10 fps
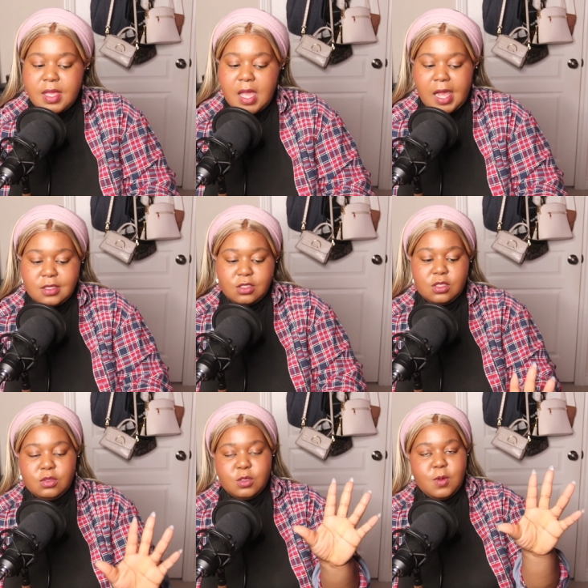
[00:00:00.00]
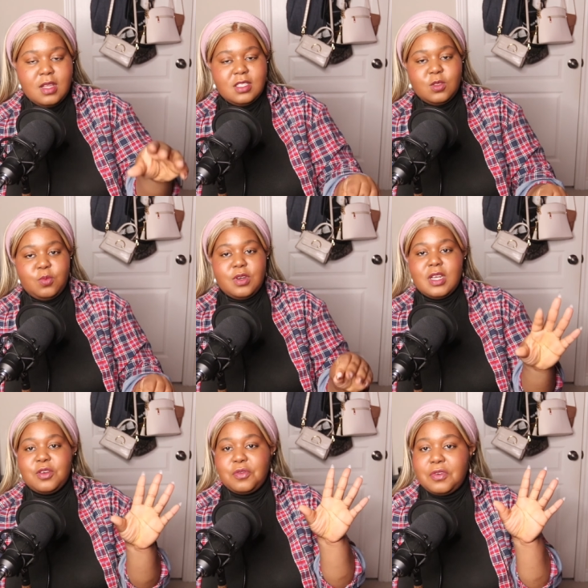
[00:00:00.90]
Yeah, so the response is
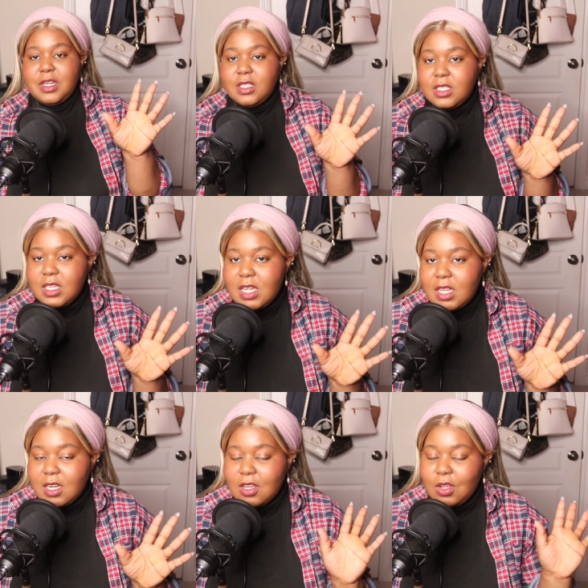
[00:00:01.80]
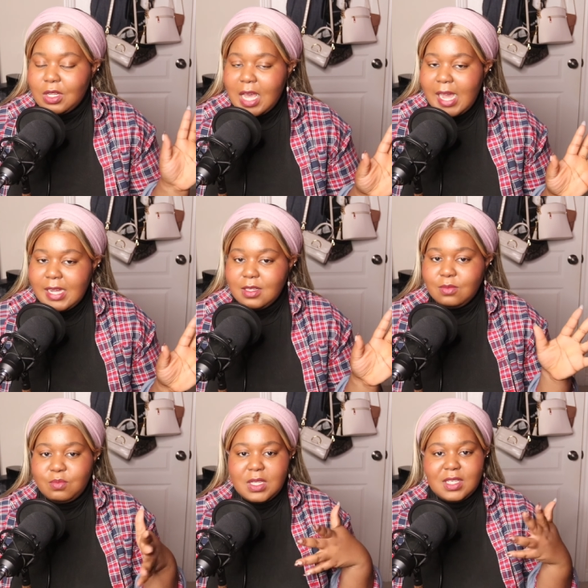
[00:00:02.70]
pretty cringy, not gonna lie,
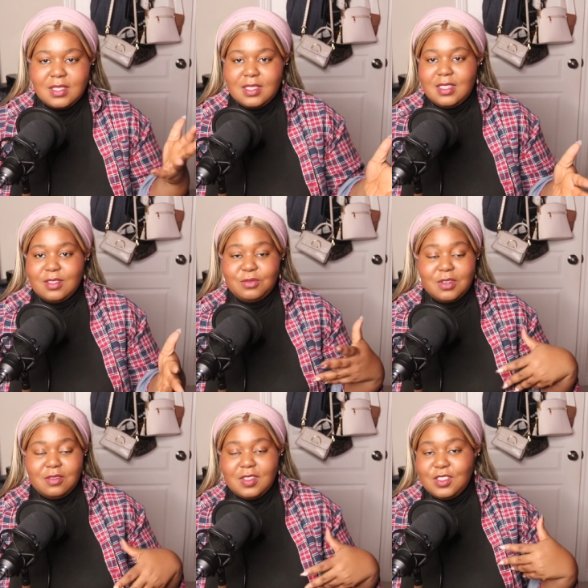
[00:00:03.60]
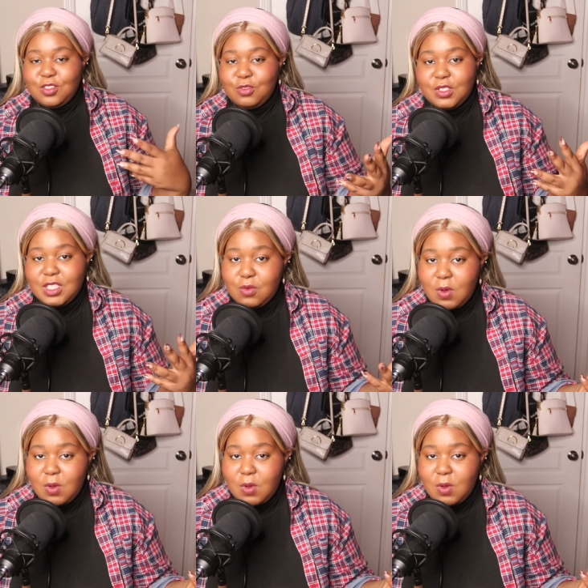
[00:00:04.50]
because he's in front of his new G